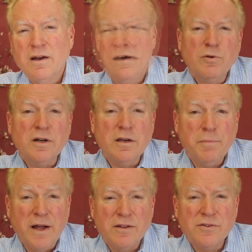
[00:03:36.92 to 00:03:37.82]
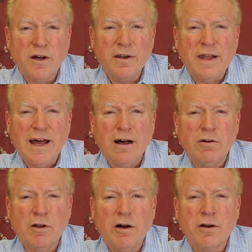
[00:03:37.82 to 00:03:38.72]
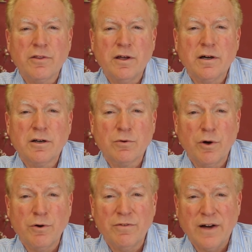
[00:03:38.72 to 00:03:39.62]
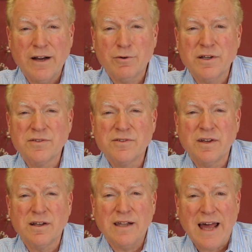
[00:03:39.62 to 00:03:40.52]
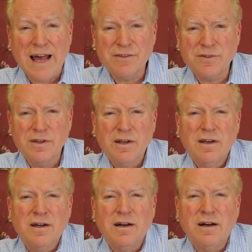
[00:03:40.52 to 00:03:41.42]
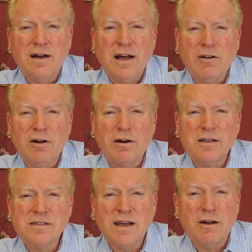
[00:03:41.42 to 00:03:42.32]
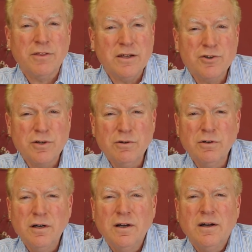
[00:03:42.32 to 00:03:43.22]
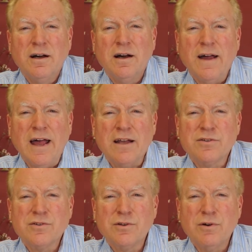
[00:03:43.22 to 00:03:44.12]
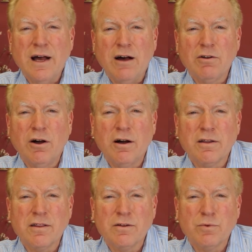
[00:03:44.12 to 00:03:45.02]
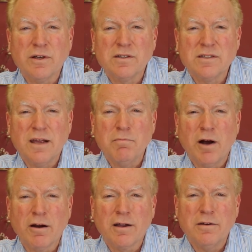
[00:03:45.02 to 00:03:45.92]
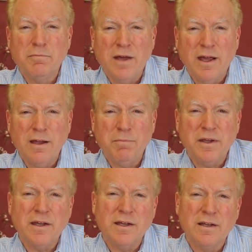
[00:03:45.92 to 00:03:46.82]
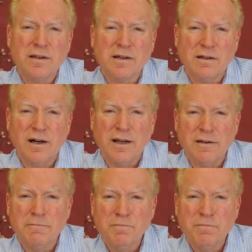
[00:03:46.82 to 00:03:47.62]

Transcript: It really depends on how long the coronavirus lasts, how long it's a health issue, as to how long the real estate market may be in decline.